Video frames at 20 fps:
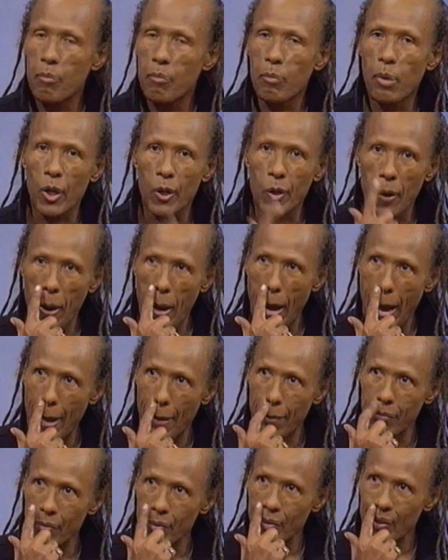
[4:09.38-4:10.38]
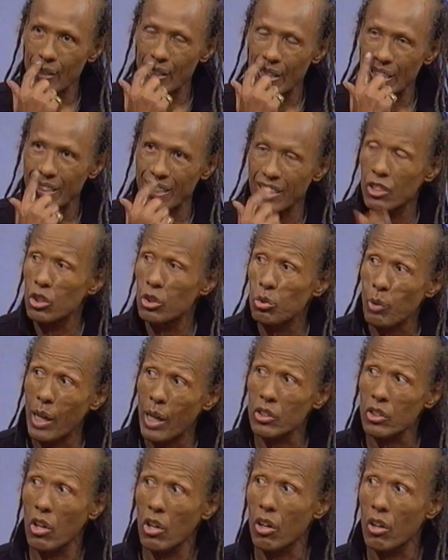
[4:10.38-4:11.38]
But this is why
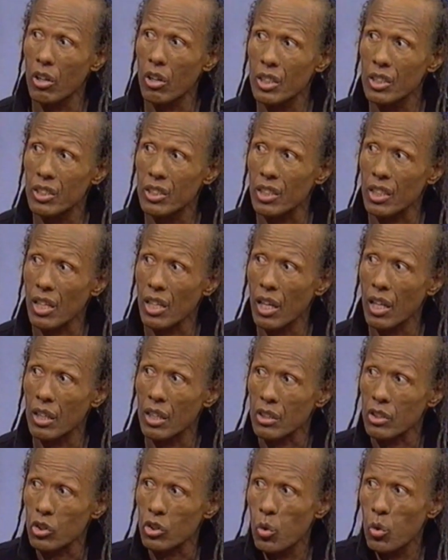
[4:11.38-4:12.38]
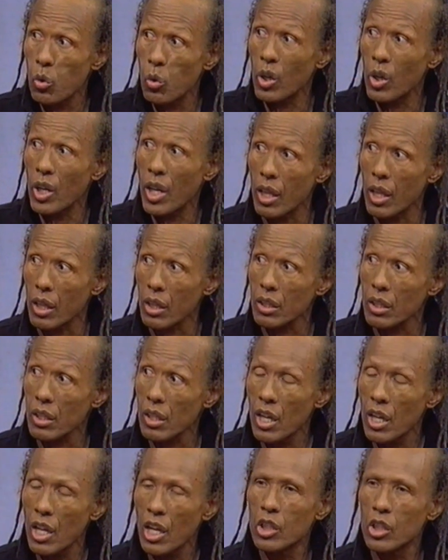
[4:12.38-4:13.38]
it's called holistic health, it's whole health.
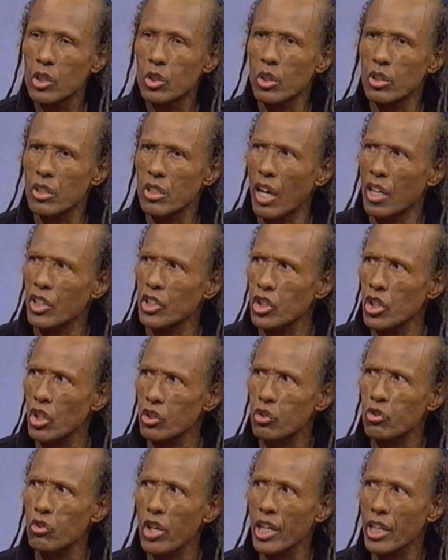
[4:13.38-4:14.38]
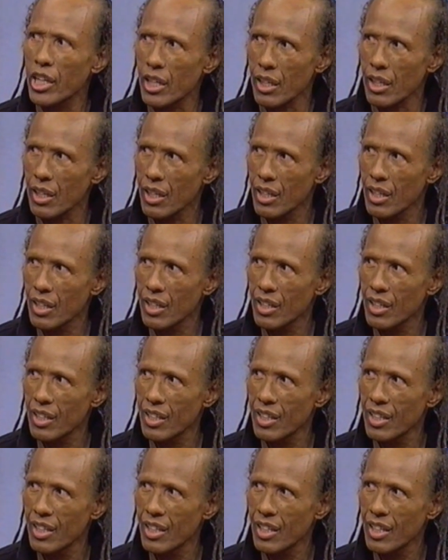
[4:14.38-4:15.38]
So it's not just Reiki.
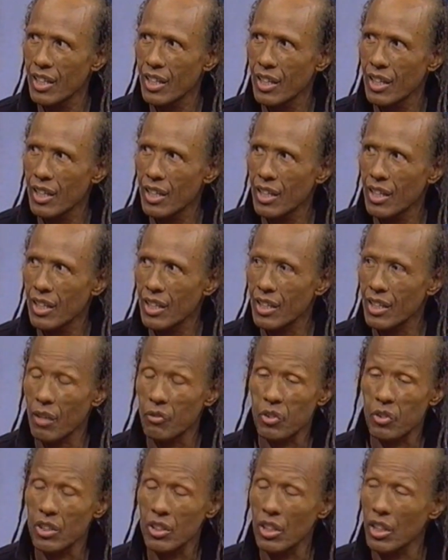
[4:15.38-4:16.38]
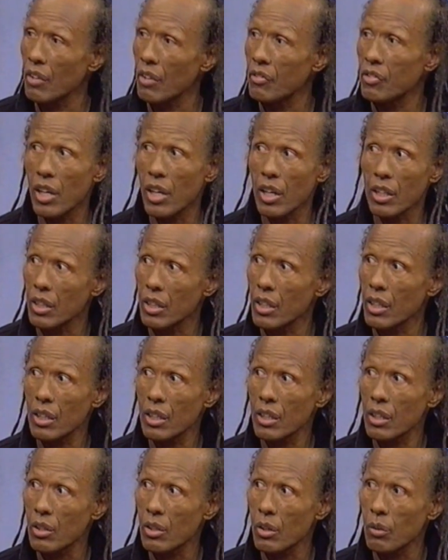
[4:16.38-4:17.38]
You have to think of the other
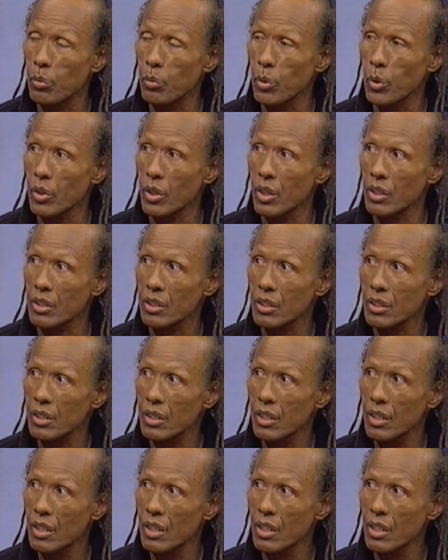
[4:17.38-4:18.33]
components.